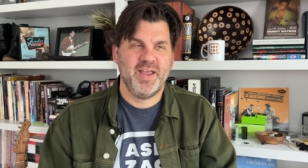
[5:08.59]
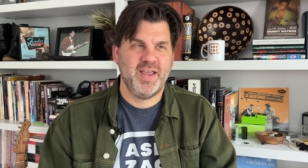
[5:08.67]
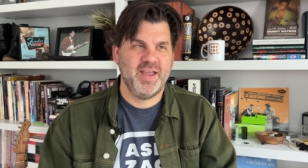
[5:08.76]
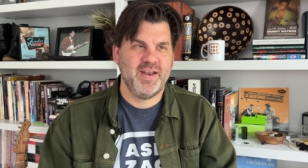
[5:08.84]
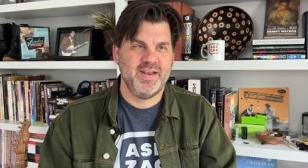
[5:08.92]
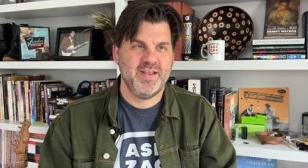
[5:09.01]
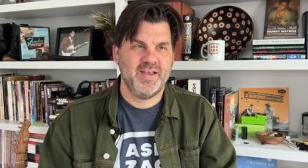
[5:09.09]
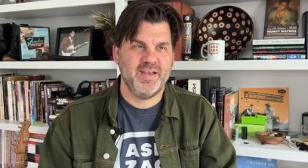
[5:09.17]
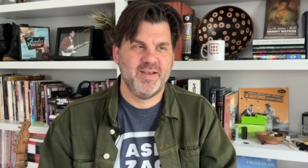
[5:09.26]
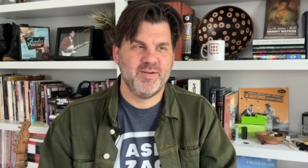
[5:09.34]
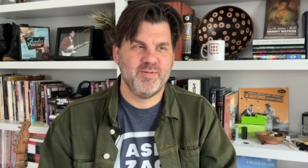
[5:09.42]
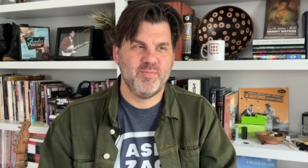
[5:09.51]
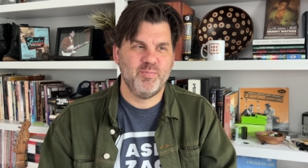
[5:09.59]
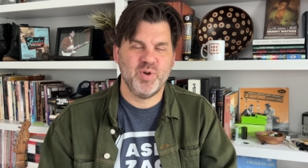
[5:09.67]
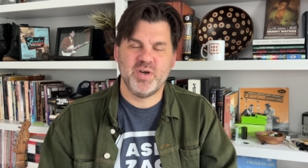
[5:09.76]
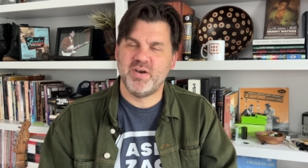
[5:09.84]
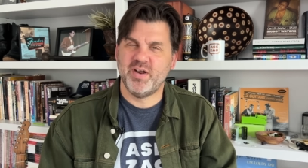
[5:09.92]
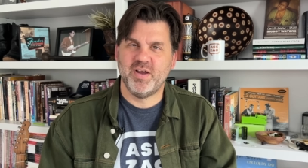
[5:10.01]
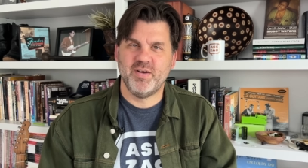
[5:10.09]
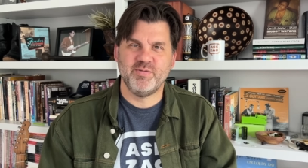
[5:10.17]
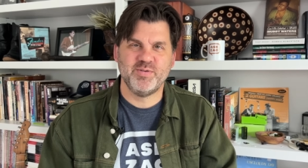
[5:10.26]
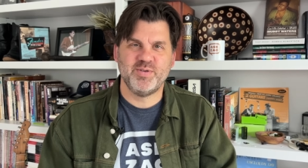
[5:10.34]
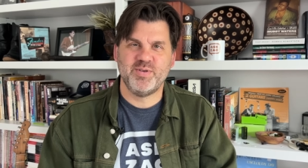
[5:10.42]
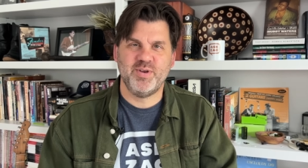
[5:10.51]
And, uh, but I
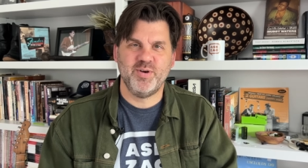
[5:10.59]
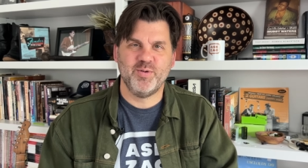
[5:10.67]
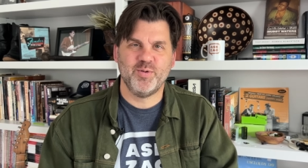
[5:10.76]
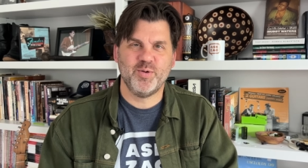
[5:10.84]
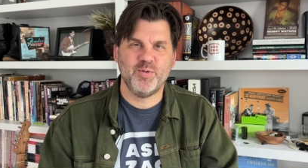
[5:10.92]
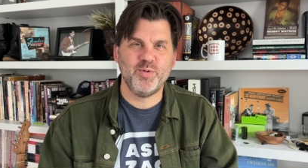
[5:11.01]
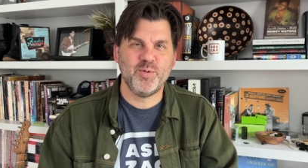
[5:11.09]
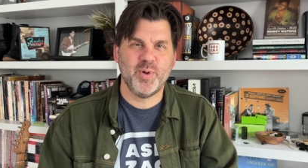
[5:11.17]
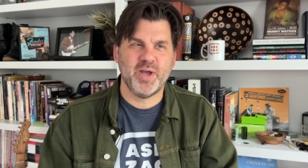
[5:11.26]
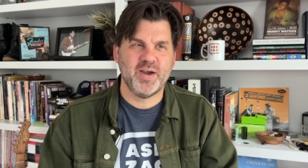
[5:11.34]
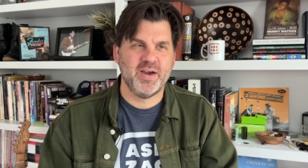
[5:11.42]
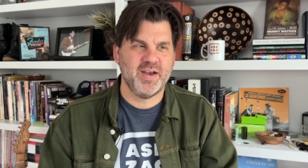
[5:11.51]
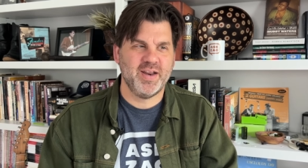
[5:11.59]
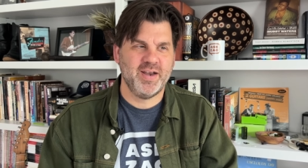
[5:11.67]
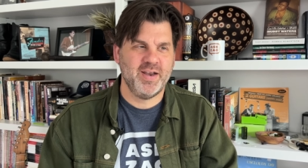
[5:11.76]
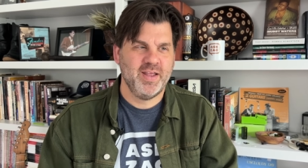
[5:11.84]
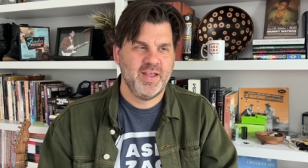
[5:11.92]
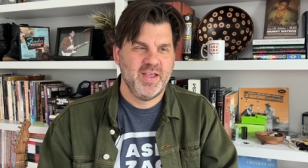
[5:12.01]
was, you know, cool about it and